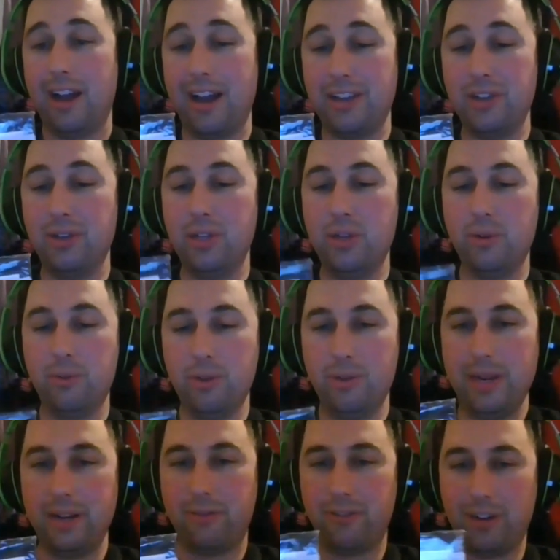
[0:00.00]

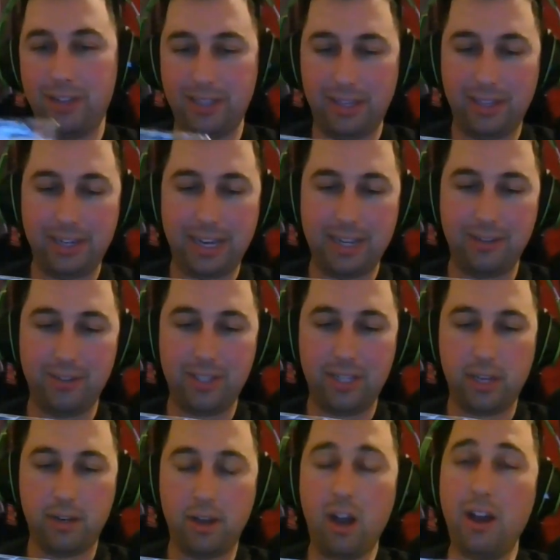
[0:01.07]
You made a funny the other day. You
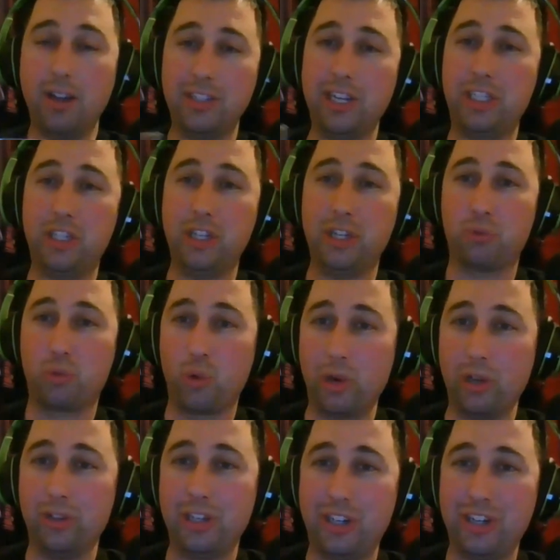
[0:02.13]
said, it's actually a
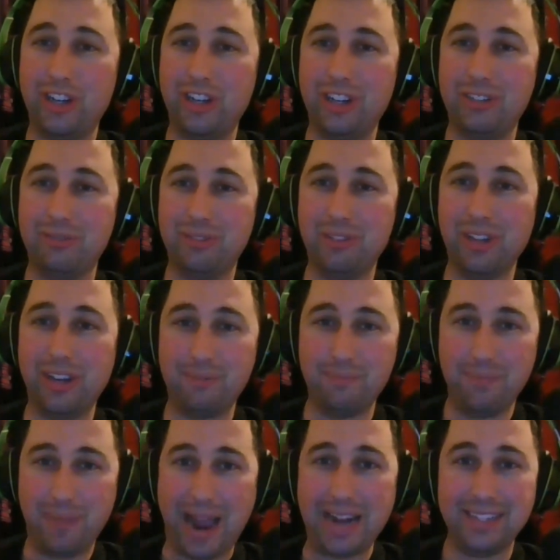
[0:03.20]
really good
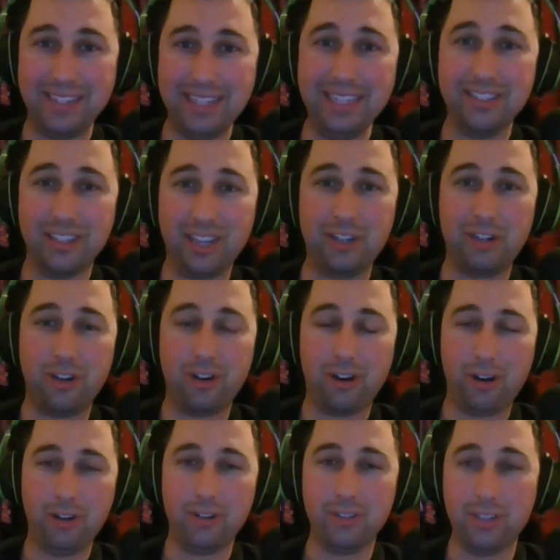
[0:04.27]
like magazine. There's a lot of good
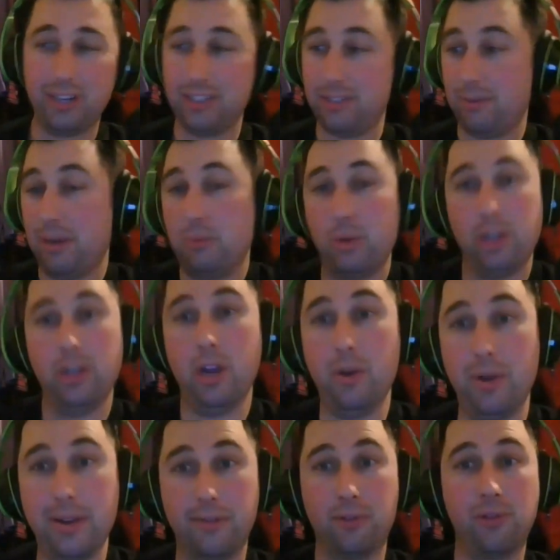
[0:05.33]
articles. And I said, well, I wouldn't
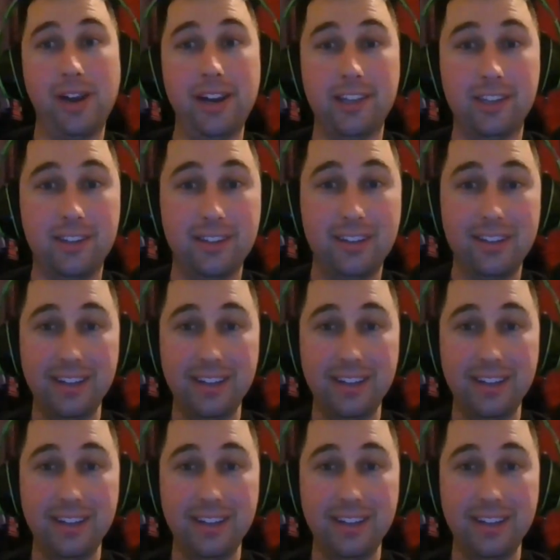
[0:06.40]
know. I've never read it.